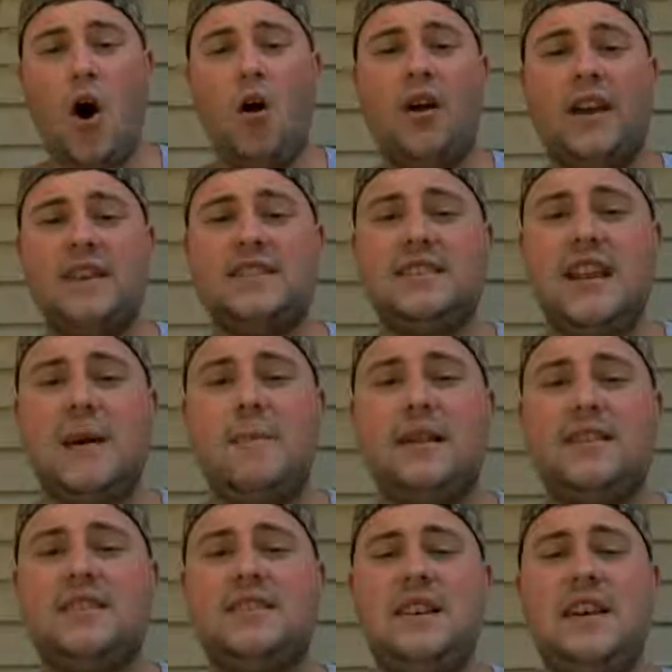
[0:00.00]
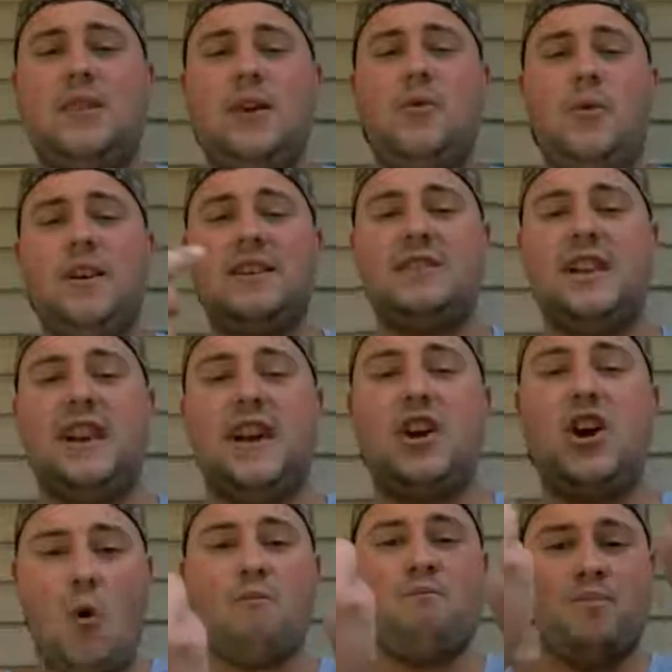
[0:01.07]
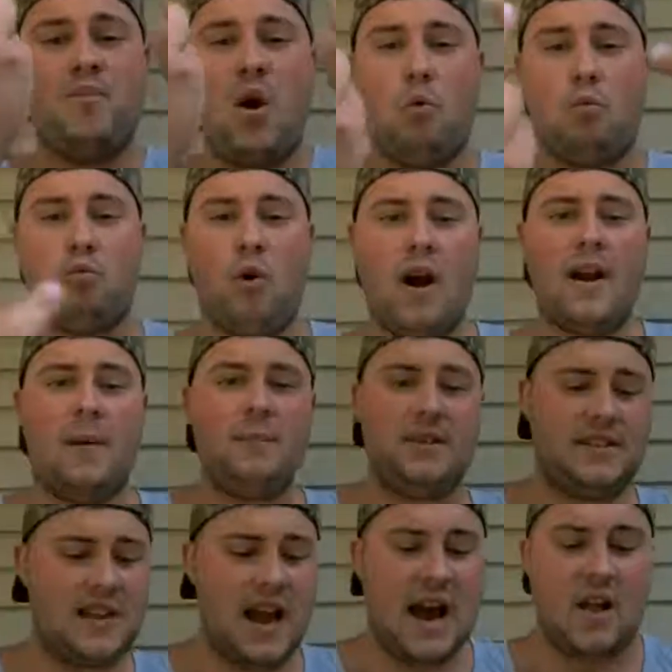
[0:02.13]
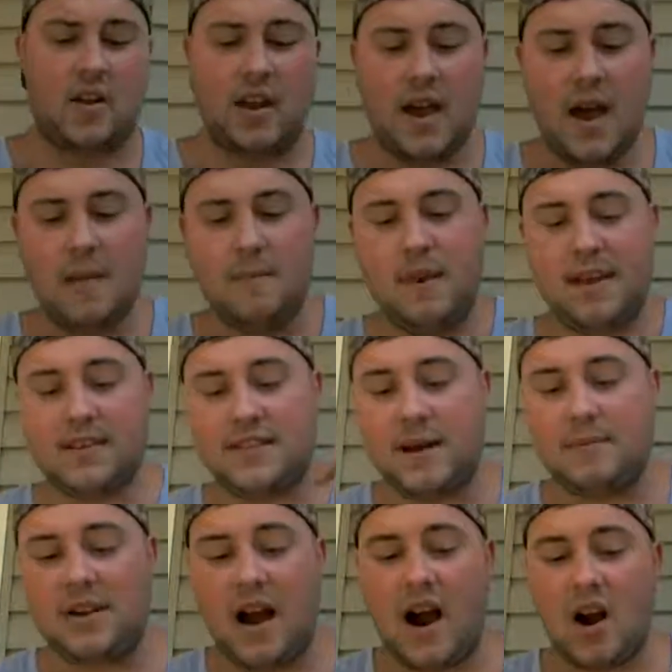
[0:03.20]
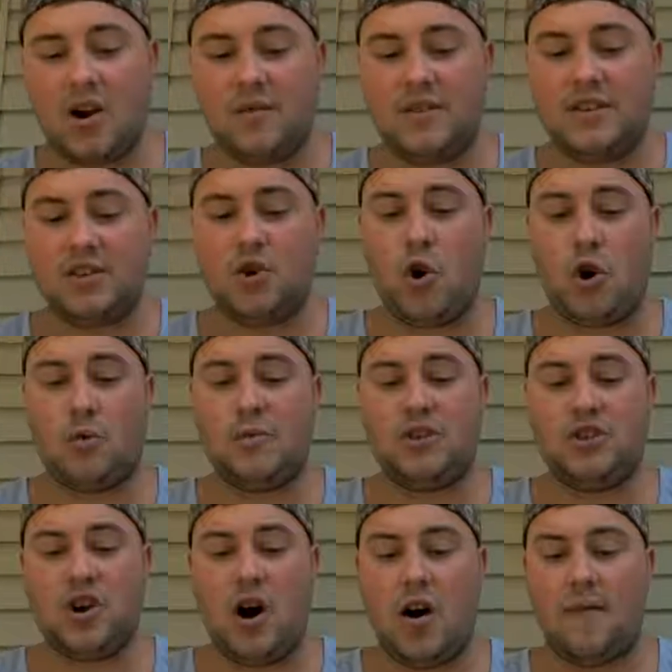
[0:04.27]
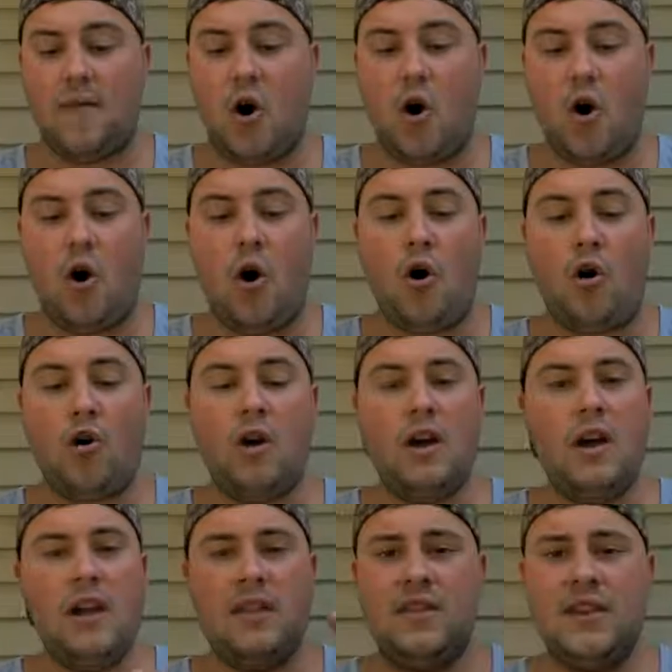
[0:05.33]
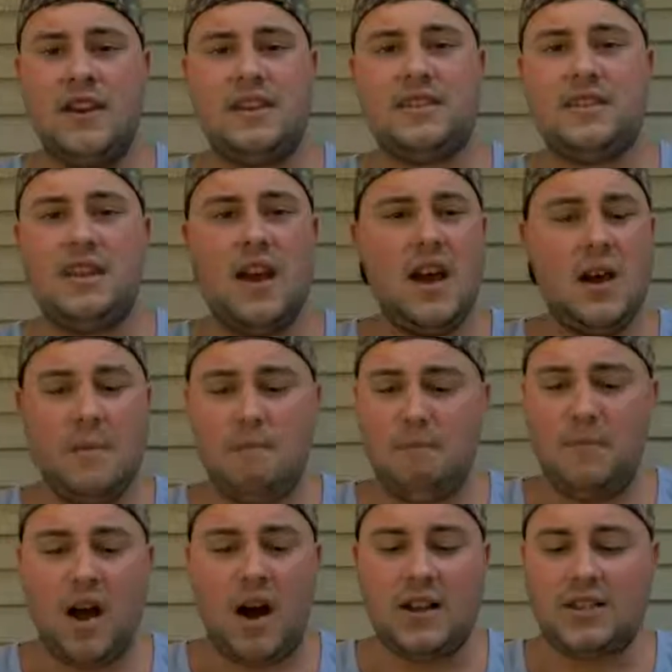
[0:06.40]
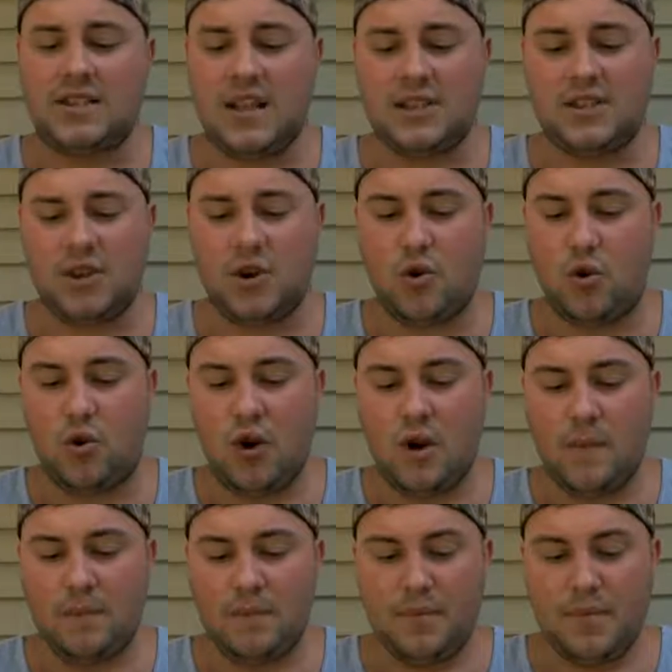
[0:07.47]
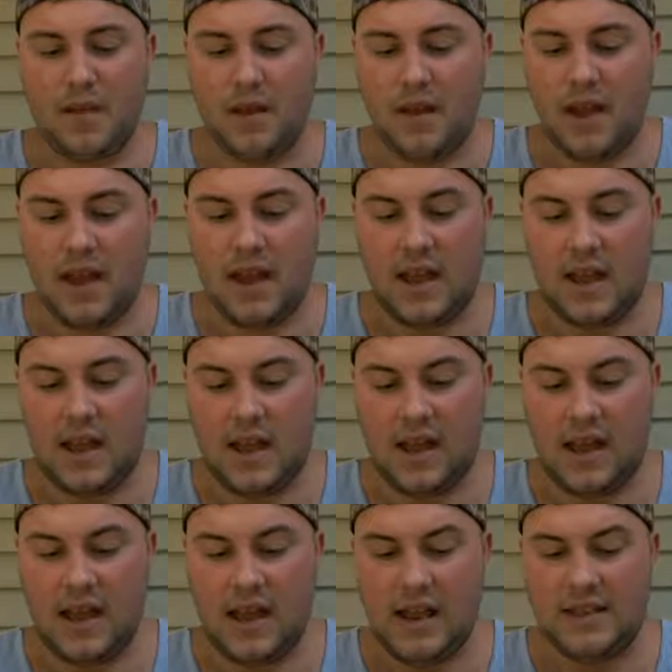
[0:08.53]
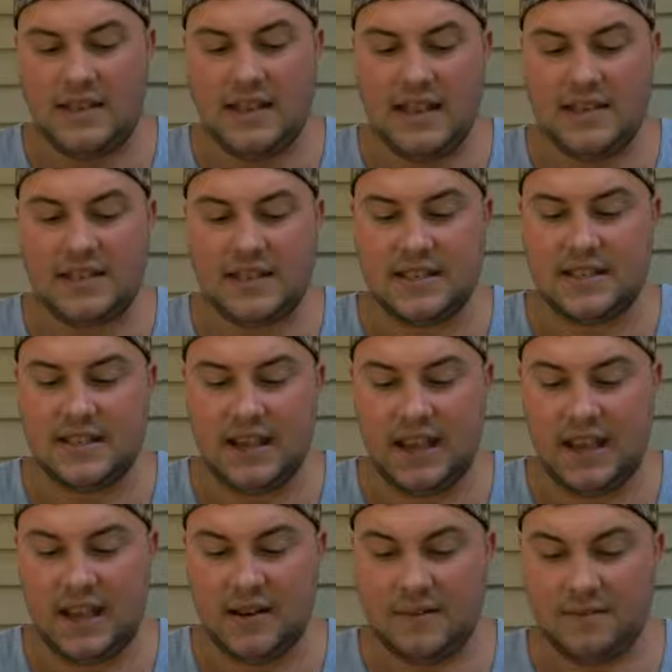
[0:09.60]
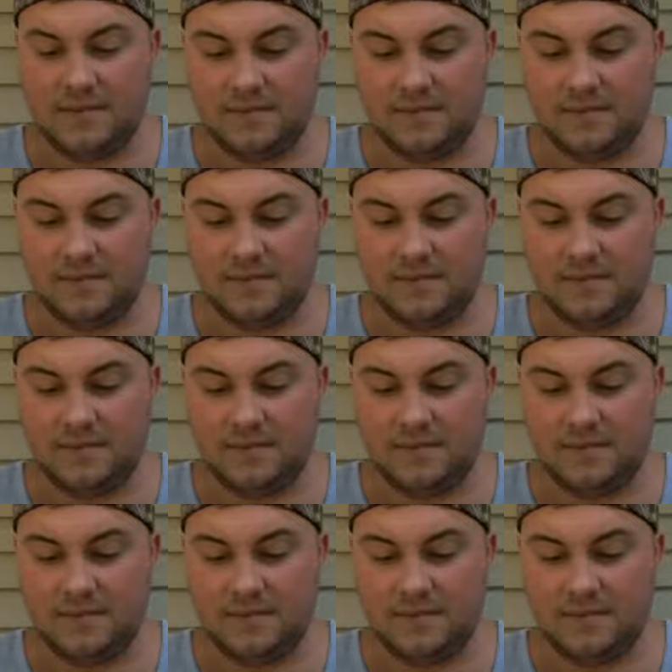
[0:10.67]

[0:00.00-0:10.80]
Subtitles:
All I can say about this e-liquid is it can go right up its alley because I'm tired of this garbage, of all this nonsensical indecency